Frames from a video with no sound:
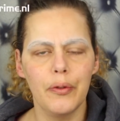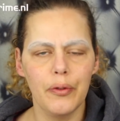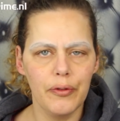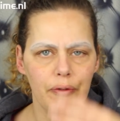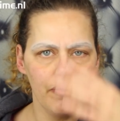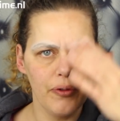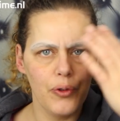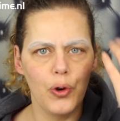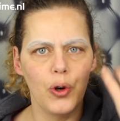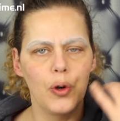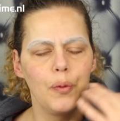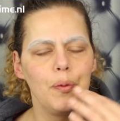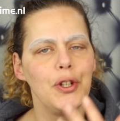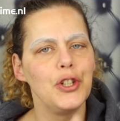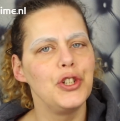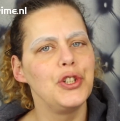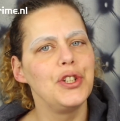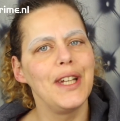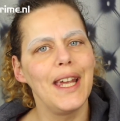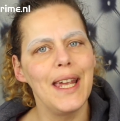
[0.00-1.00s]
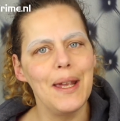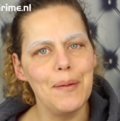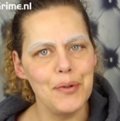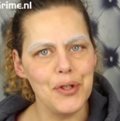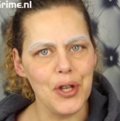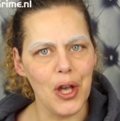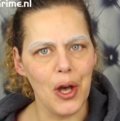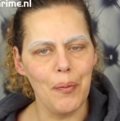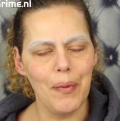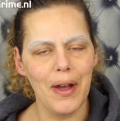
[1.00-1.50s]
form the
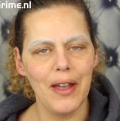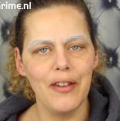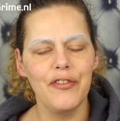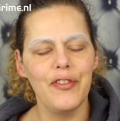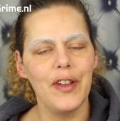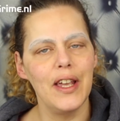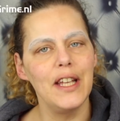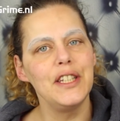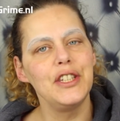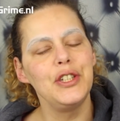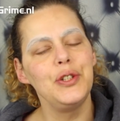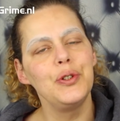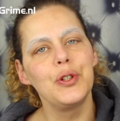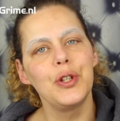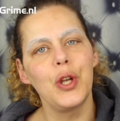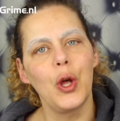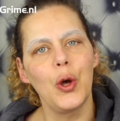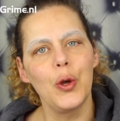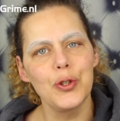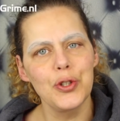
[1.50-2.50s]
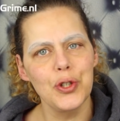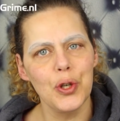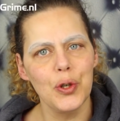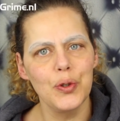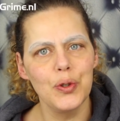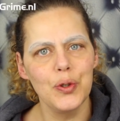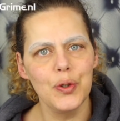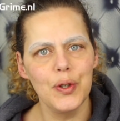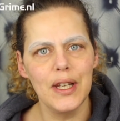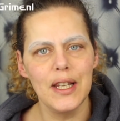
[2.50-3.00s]
shapes on my face. You could also
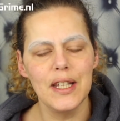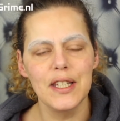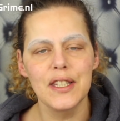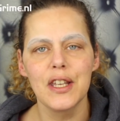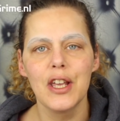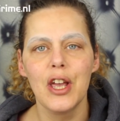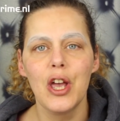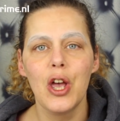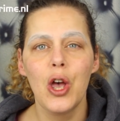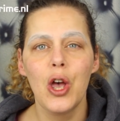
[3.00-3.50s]
do this